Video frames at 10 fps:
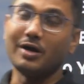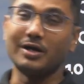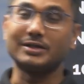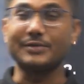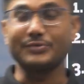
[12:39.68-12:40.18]

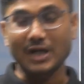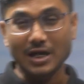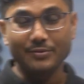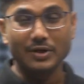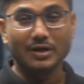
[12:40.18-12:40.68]

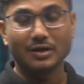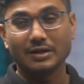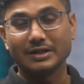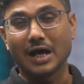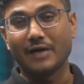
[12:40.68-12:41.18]

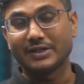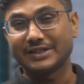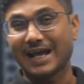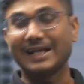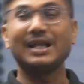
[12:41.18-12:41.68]
subscribe our
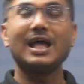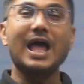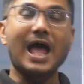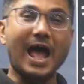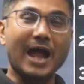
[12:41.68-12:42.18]
channel,
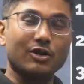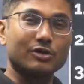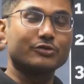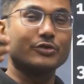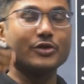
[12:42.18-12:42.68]
and
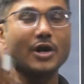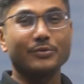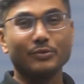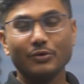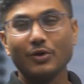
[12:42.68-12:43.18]
also you
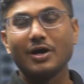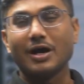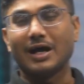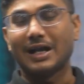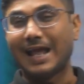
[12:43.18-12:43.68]
have to
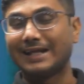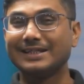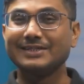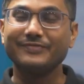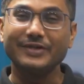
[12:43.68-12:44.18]
like
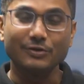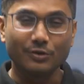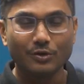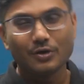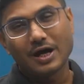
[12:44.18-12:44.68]
this
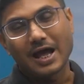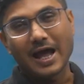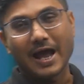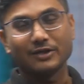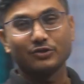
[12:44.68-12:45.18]
video
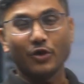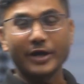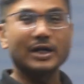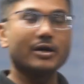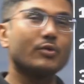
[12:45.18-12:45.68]
and
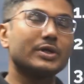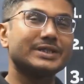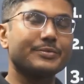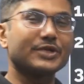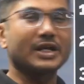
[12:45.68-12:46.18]
join our
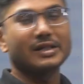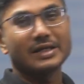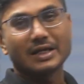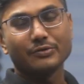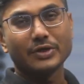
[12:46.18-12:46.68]
WhatsApp channel.
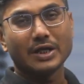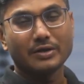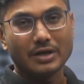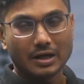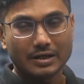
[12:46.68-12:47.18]
There we are
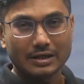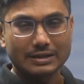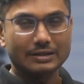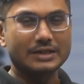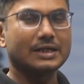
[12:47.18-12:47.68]

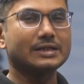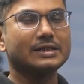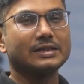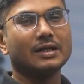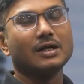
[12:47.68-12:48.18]

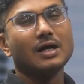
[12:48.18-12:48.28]
discussing the